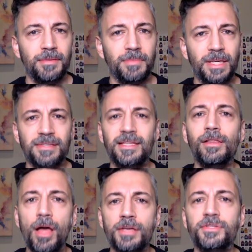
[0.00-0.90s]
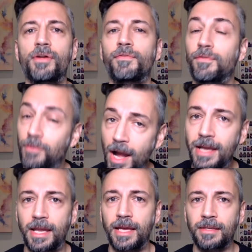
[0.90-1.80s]
because they lost on
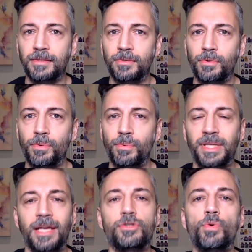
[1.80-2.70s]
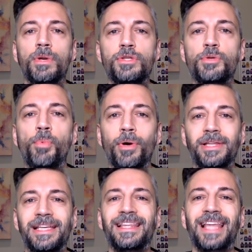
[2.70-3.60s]
Friday, when they had a 22-point
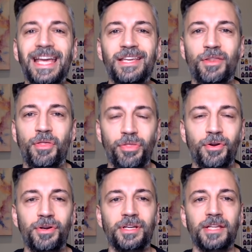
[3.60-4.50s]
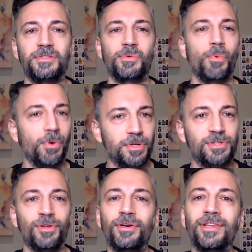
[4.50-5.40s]
lead late in the third against the
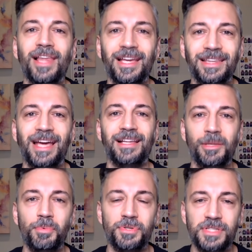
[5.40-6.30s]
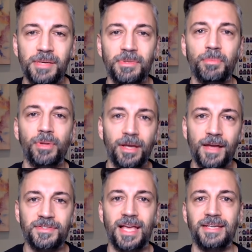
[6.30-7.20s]
Warriors, looking like that Clippers team in the
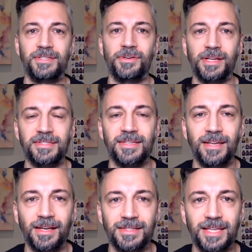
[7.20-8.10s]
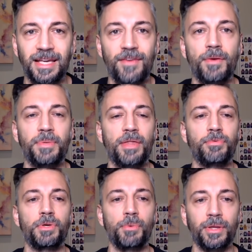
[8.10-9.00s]
playoffs last year against the Nuggets that gave up that
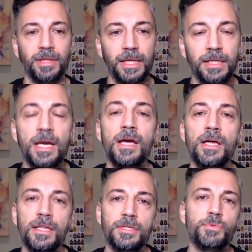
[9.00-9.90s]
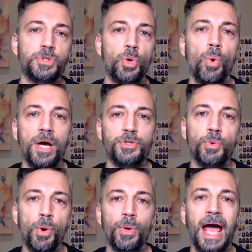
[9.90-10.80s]
3-1 lead. This was Kawhi's
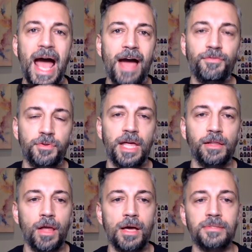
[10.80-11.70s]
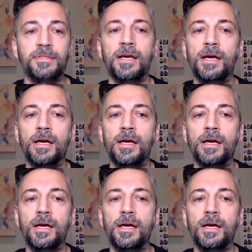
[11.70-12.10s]
quote after that loss.